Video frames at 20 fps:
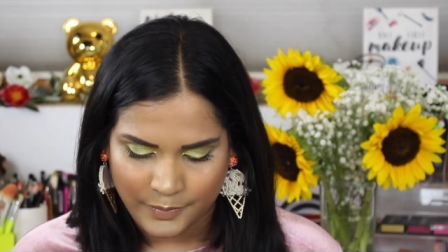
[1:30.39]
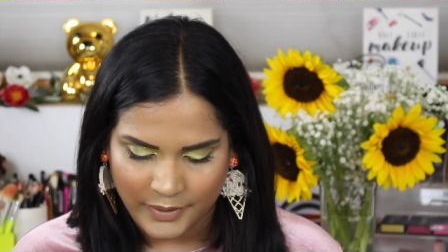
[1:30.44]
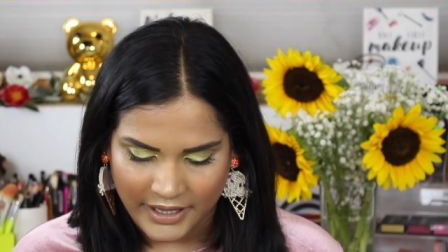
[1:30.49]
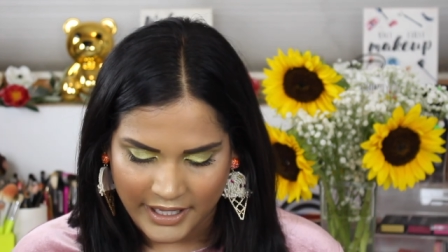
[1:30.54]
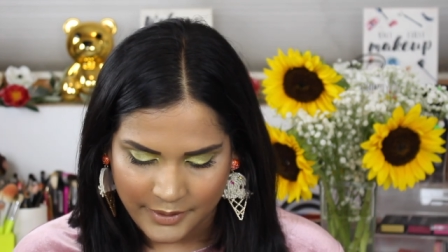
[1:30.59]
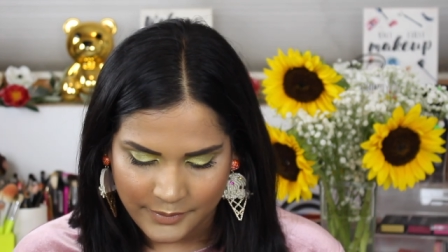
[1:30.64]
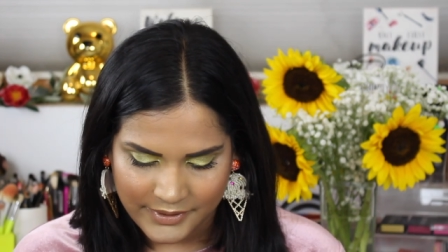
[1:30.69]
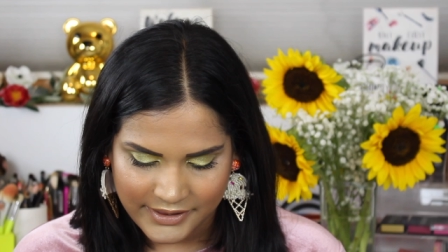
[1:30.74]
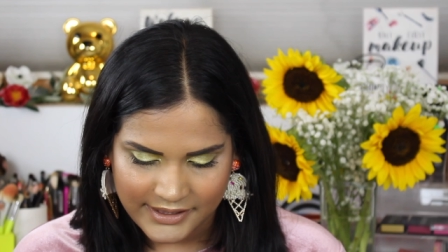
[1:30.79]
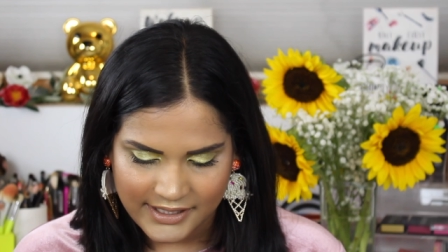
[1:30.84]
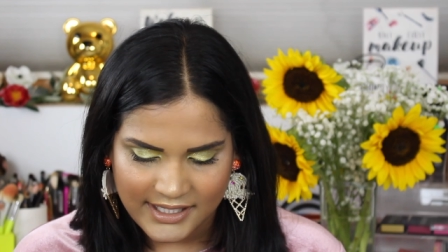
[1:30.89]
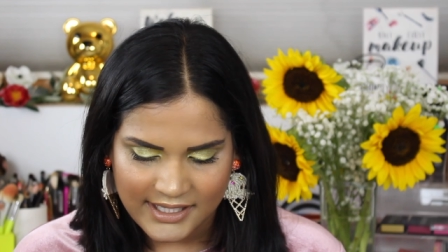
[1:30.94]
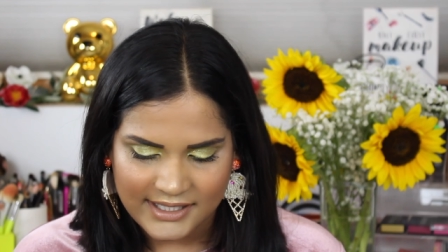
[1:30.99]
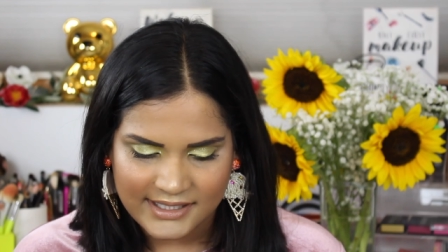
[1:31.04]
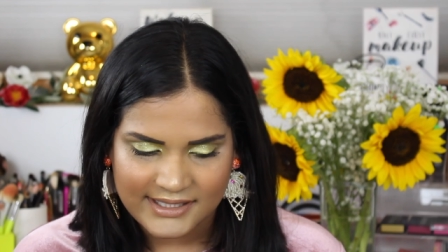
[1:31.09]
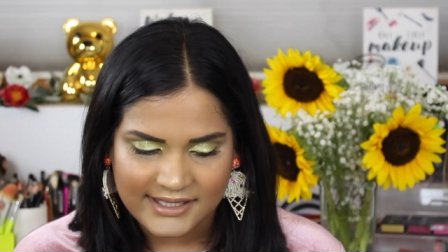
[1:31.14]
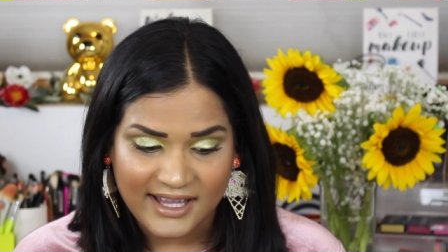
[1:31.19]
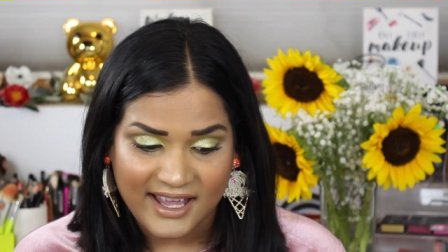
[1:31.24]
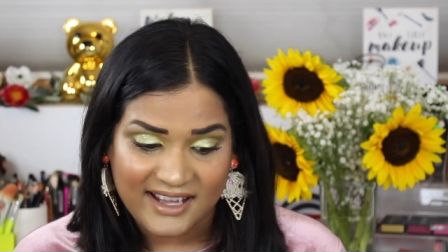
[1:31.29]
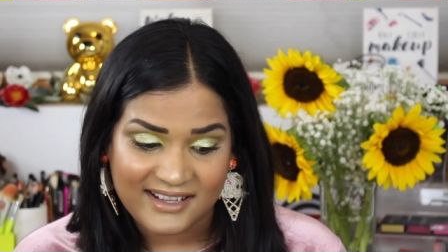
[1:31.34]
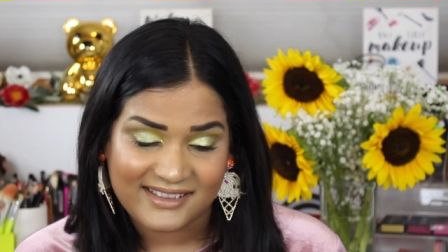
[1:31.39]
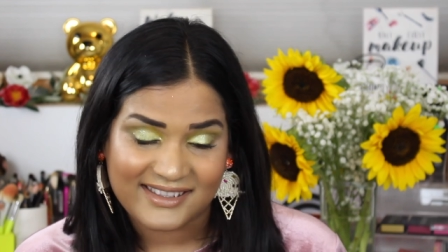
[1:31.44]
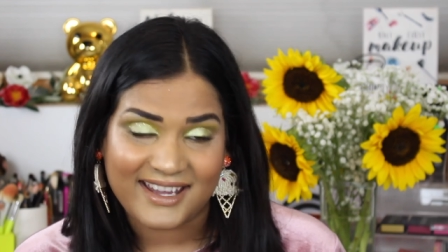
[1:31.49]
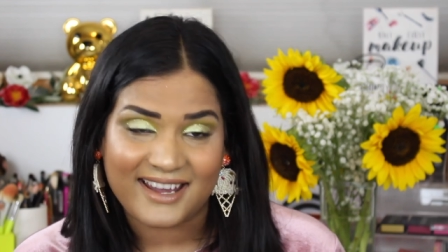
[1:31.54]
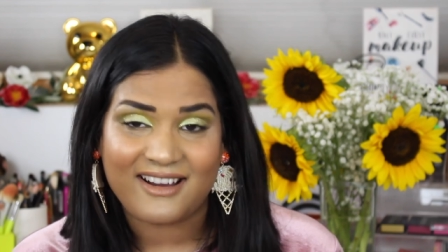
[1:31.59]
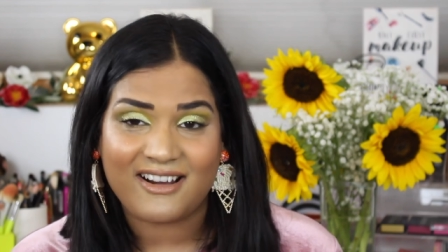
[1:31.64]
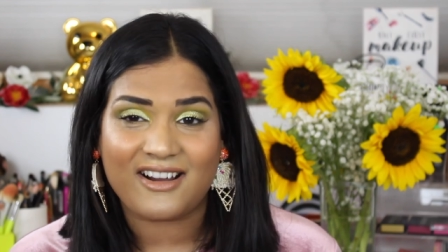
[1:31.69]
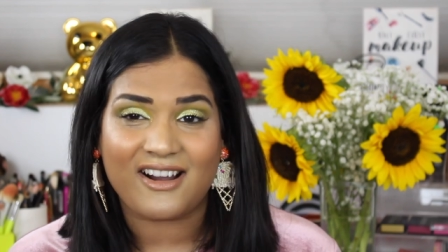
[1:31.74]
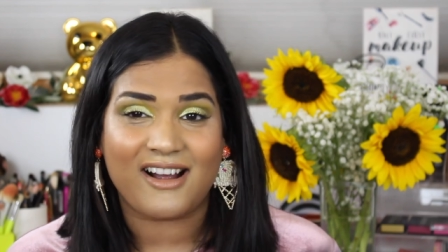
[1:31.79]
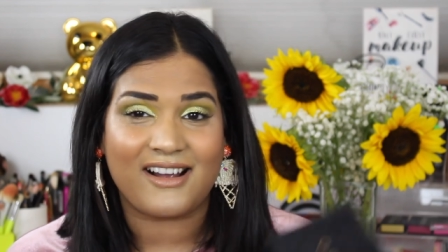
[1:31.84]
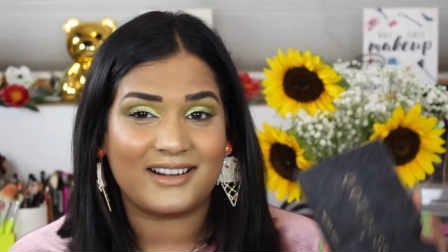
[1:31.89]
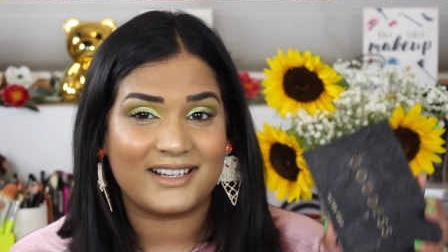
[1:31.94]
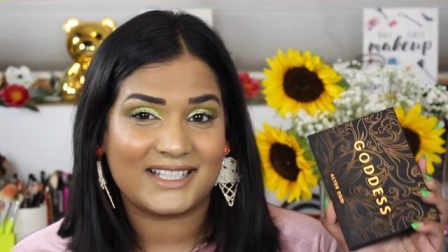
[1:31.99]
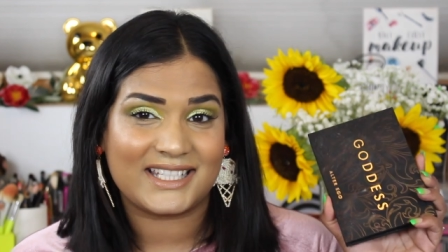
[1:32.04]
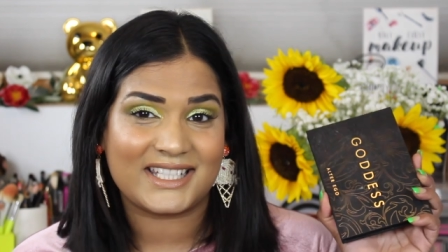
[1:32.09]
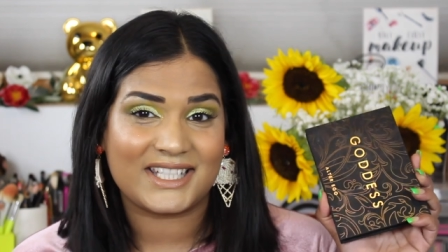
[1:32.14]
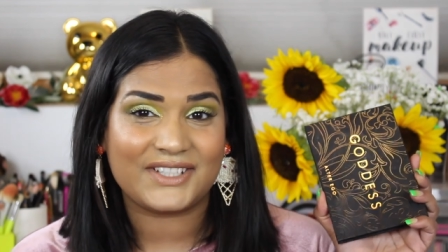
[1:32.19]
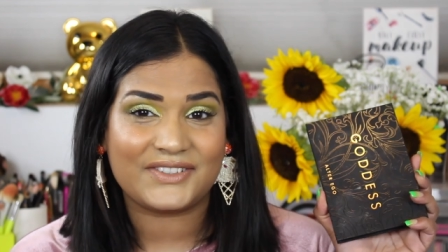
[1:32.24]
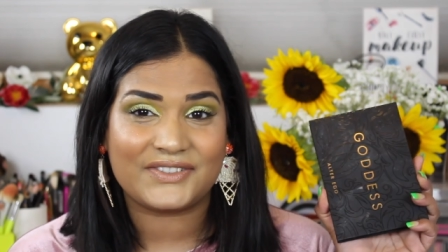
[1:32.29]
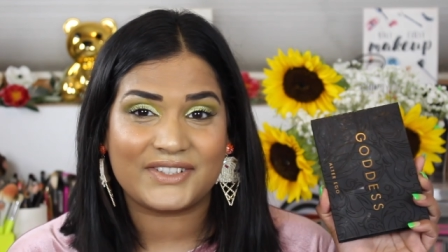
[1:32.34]
play with these that they are
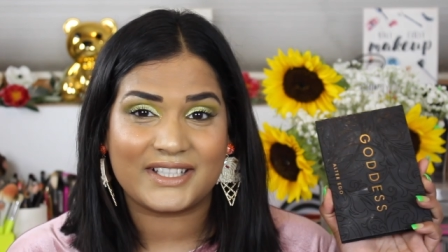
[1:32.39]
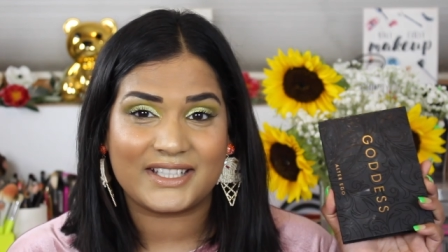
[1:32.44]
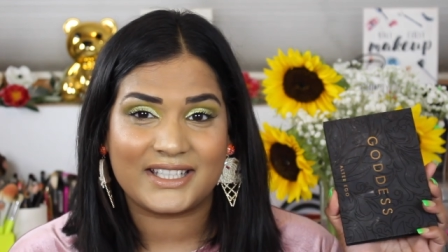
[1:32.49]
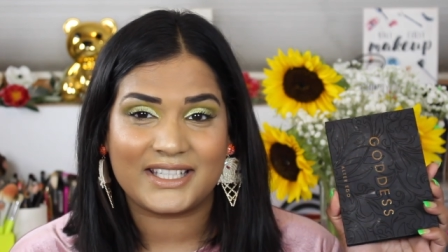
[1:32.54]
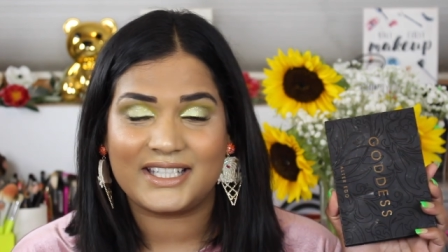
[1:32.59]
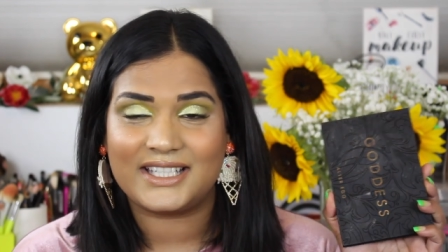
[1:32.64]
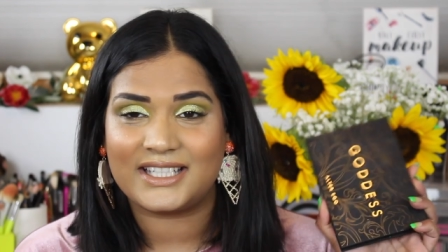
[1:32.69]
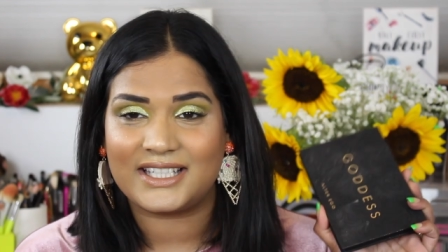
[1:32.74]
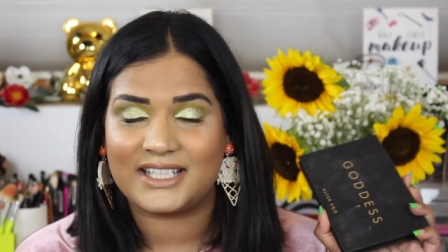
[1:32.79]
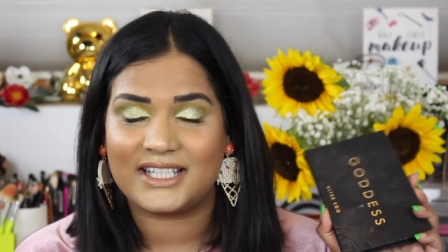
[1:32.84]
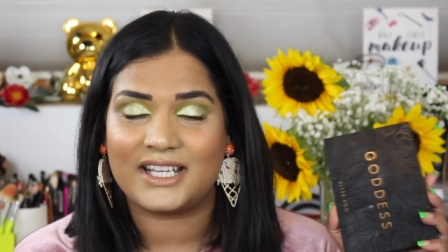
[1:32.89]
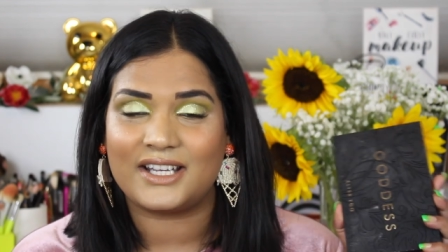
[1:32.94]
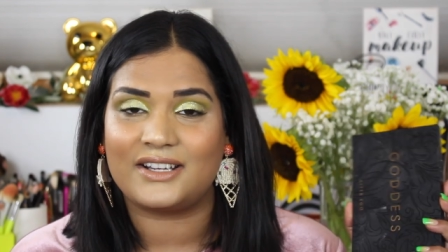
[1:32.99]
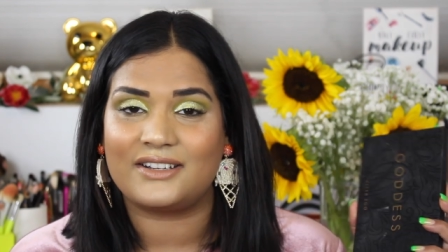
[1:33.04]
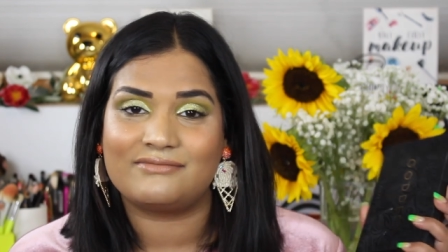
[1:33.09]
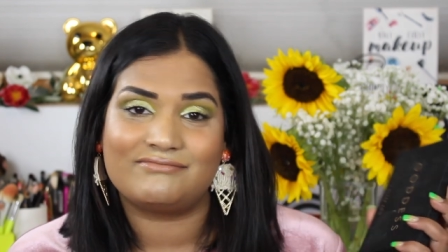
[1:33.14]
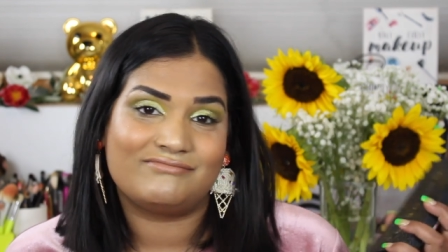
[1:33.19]
honestly really good